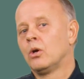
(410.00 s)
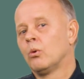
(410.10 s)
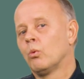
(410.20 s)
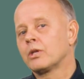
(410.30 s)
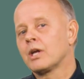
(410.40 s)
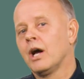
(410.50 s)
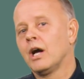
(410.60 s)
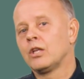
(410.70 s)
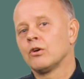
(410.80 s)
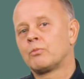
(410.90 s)
What
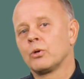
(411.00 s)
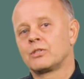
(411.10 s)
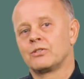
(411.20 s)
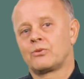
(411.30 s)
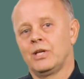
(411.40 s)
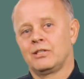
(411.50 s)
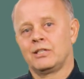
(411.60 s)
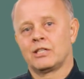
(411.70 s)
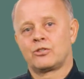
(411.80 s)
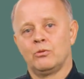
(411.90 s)
kind of process tracing
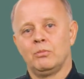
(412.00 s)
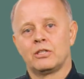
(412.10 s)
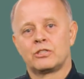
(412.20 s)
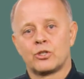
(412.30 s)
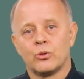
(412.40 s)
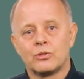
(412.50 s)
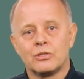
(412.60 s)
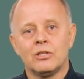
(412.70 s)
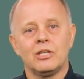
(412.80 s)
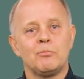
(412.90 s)
that should be
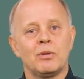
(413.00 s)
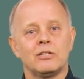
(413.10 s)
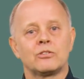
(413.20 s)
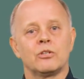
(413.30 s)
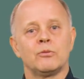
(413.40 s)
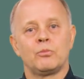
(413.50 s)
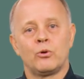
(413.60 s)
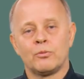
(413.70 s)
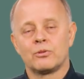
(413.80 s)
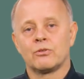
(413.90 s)
chosen depends on the
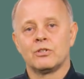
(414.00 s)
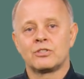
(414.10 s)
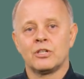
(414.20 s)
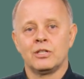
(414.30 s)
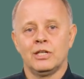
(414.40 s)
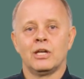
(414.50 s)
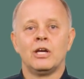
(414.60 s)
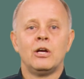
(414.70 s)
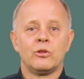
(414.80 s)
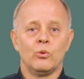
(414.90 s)
purpose of the study:
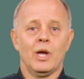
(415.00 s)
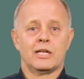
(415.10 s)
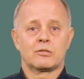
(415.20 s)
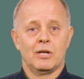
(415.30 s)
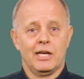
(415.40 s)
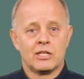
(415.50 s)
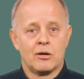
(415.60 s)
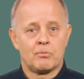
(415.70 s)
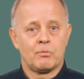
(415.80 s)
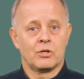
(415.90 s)
to explain
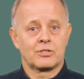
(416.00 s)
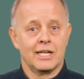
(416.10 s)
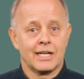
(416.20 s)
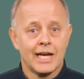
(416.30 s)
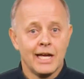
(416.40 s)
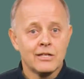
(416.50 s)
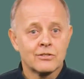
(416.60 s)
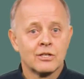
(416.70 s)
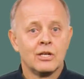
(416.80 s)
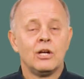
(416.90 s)
a puzzling
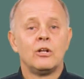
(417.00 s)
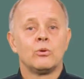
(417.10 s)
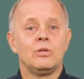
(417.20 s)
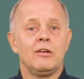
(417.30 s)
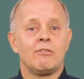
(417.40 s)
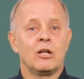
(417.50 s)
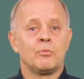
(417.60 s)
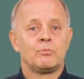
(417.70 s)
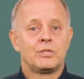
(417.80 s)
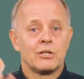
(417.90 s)
case, to
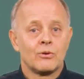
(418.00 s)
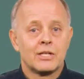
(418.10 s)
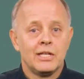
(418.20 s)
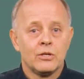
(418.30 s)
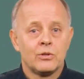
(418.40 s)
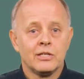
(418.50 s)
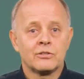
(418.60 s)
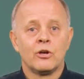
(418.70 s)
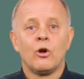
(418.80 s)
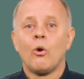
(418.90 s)
develop general
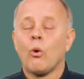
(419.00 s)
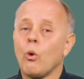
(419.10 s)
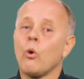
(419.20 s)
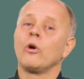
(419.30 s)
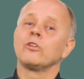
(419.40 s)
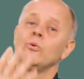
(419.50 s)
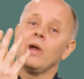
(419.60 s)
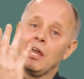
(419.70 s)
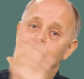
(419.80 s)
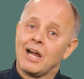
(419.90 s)
theories, or to
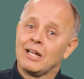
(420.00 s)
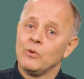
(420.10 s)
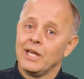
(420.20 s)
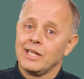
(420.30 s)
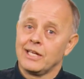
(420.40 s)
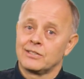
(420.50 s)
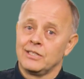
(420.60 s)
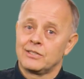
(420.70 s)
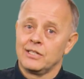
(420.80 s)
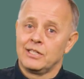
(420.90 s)
evaluate
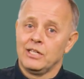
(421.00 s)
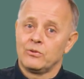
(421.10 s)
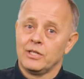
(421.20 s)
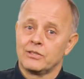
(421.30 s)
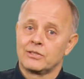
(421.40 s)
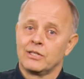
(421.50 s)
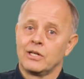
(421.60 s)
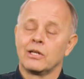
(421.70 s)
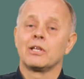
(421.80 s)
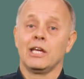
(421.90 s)
existing theories.
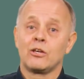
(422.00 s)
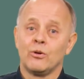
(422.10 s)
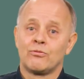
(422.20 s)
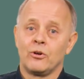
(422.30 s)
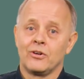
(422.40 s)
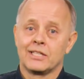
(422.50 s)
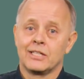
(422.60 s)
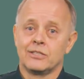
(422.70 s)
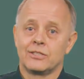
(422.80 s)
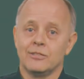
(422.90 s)
Thank you for your
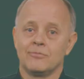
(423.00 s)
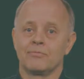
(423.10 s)
attention.